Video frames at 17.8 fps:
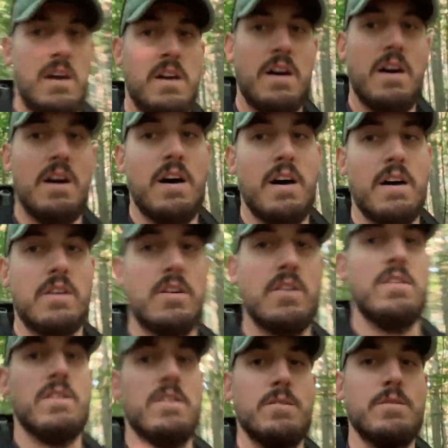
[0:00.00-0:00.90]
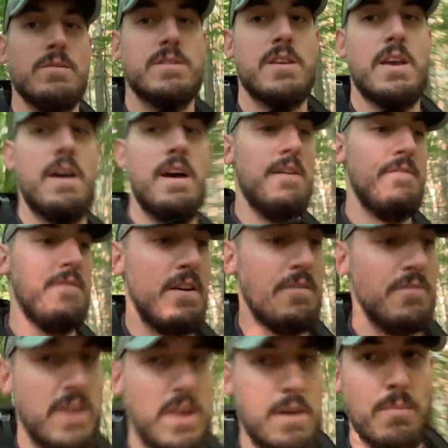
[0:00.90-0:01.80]
Uh, good news, I
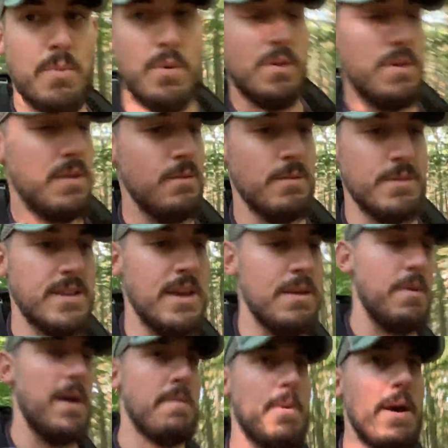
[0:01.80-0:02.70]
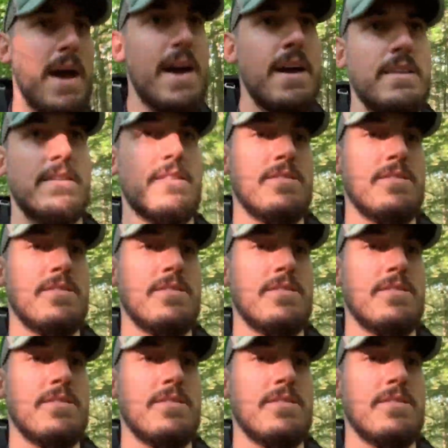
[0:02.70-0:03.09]
found the gimbal. It was in my pack,